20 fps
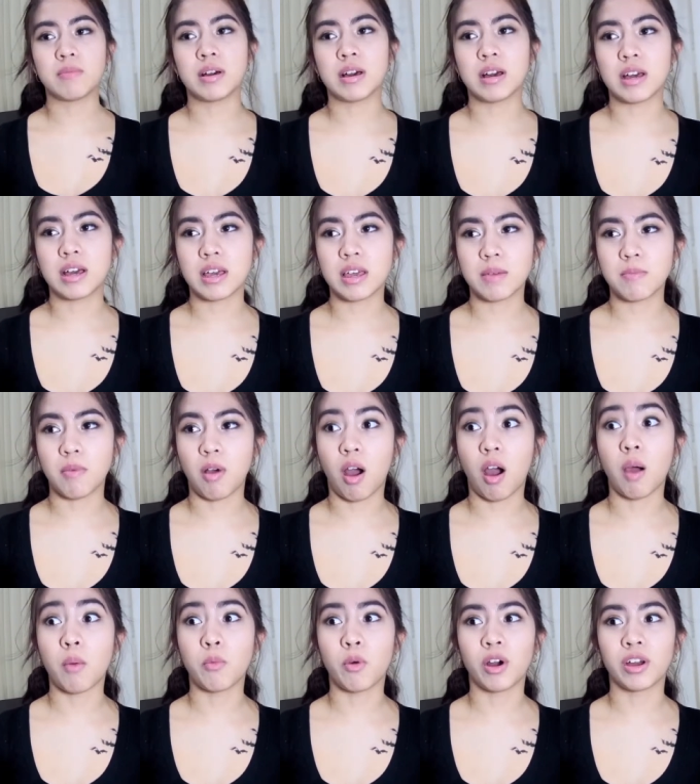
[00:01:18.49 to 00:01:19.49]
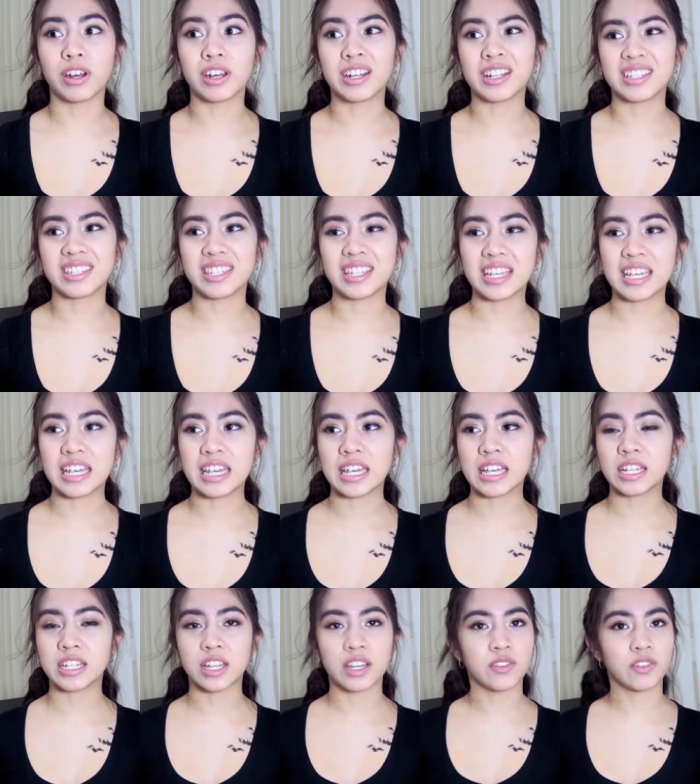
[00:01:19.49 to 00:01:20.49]
My mom wanted to
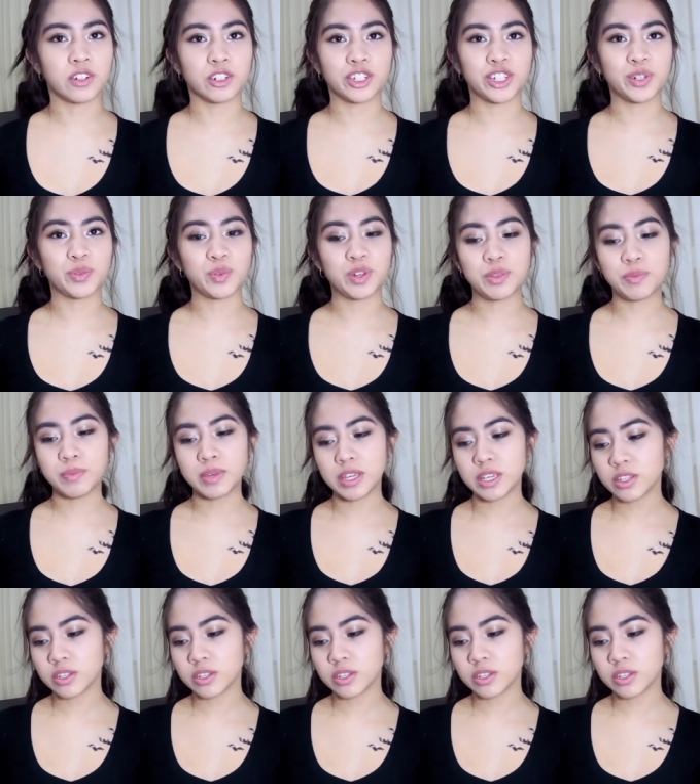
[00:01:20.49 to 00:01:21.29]
see Divergent with me,